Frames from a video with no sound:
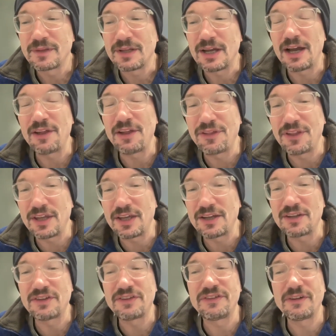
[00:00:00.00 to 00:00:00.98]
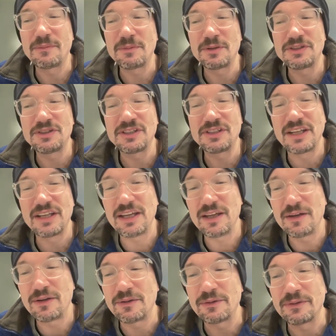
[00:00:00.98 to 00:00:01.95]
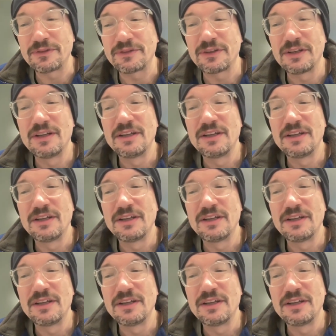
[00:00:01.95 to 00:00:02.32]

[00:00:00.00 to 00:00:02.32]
I think similar to the Eagles,